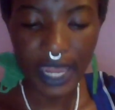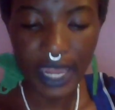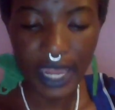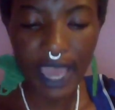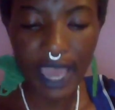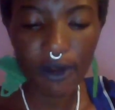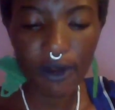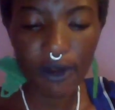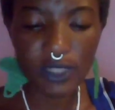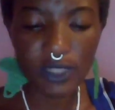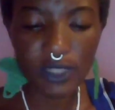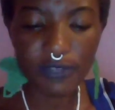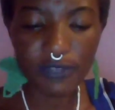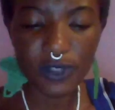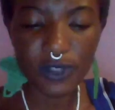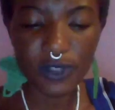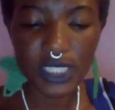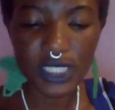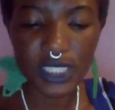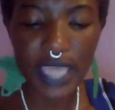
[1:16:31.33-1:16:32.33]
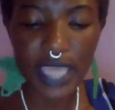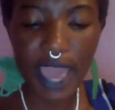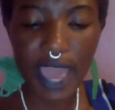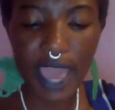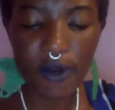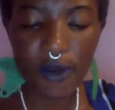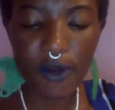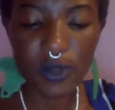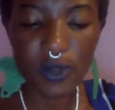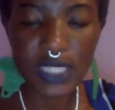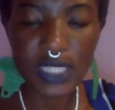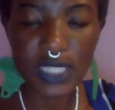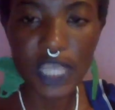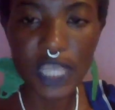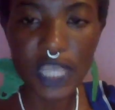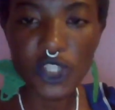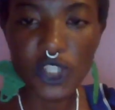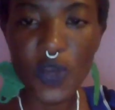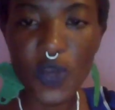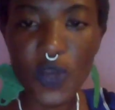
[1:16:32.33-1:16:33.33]
And arrows, if you see arrows,
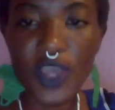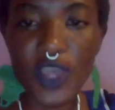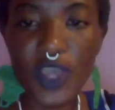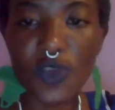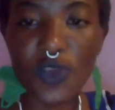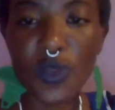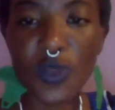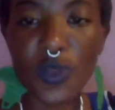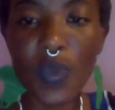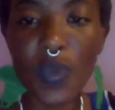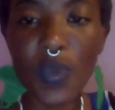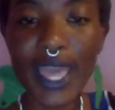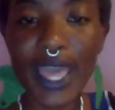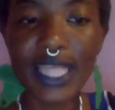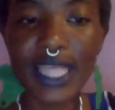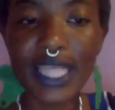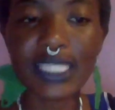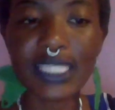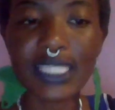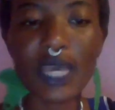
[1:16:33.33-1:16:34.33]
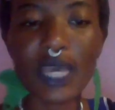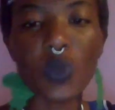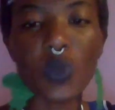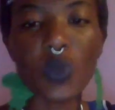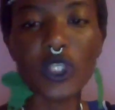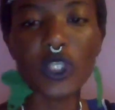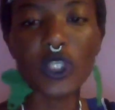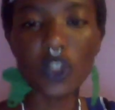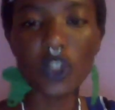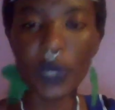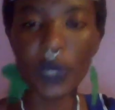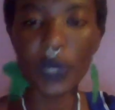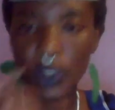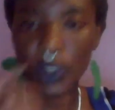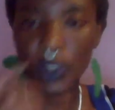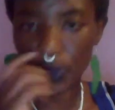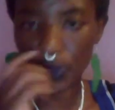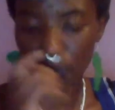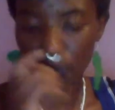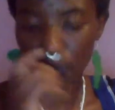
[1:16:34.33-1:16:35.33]
they're showing you the way. They're saying, we're
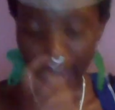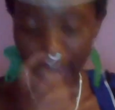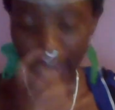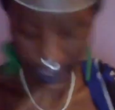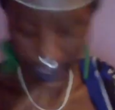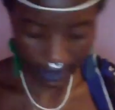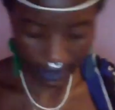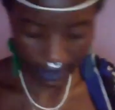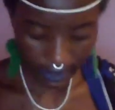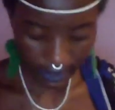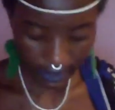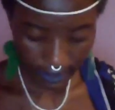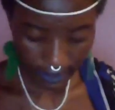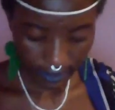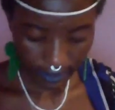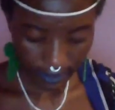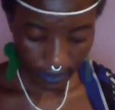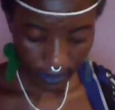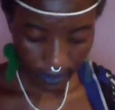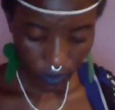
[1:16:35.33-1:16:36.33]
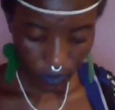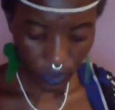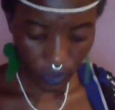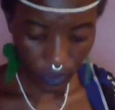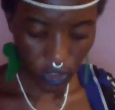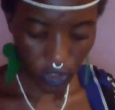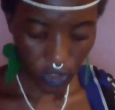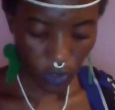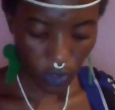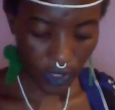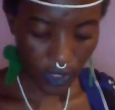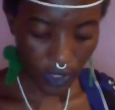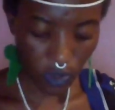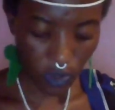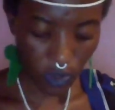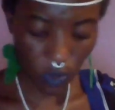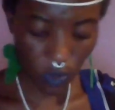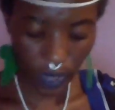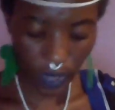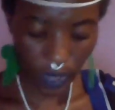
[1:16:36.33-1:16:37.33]
showing you the way. We're
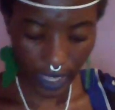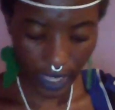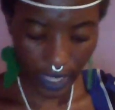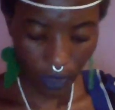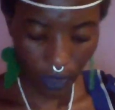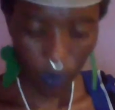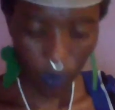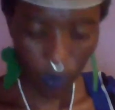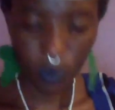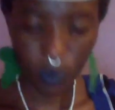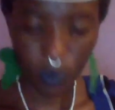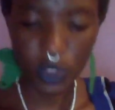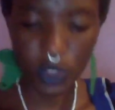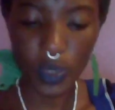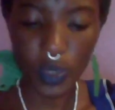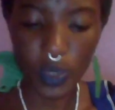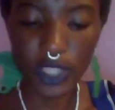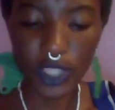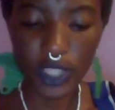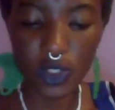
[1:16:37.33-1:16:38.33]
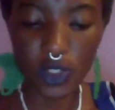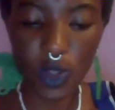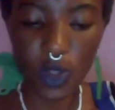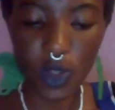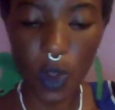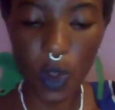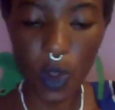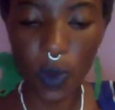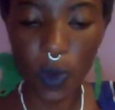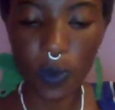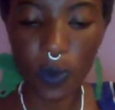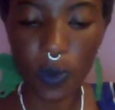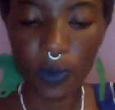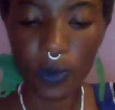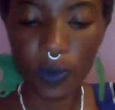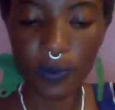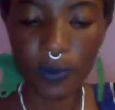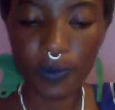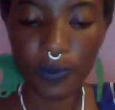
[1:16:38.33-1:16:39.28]
showing you the way, which way to go.